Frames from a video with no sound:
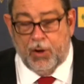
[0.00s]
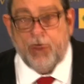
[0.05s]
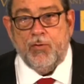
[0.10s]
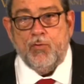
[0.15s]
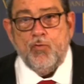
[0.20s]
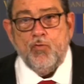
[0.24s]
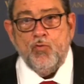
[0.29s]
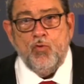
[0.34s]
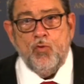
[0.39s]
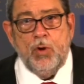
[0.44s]

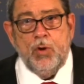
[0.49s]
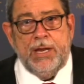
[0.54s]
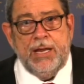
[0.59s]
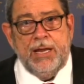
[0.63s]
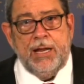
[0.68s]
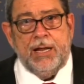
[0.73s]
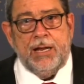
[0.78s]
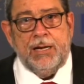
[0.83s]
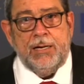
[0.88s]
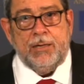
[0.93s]

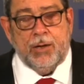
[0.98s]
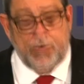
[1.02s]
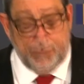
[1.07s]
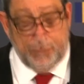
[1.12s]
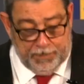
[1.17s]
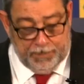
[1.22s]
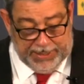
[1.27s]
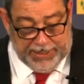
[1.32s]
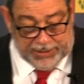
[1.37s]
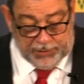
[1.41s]
unruly and
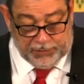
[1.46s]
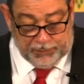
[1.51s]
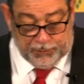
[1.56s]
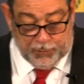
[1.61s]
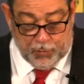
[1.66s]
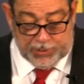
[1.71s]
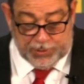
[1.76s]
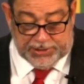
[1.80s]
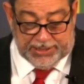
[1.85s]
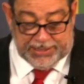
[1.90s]
complex
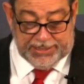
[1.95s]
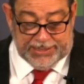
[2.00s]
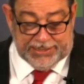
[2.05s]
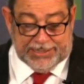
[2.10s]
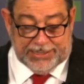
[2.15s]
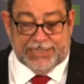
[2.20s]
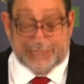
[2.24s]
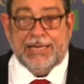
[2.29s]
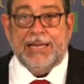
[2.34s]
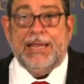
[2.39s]

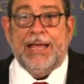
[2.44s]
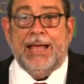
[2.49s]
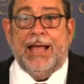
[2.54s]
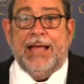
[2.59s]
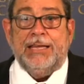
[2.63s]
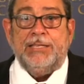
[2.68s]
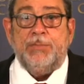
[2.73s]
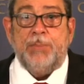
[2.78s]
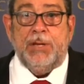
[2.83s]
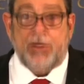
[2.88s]
forces
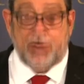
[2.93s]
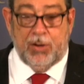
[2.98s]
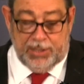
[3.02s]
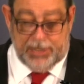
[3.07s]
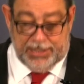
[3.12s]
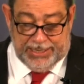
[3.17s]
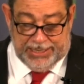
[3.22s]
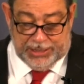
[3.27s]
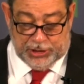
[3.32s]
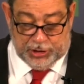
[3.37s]
has been
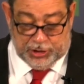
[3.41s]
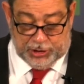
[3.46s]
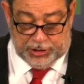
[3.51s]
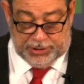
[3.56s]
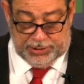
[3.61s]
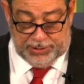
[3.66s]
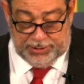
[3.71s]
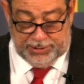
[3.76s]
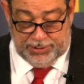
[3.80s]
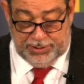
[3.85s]
unleashed.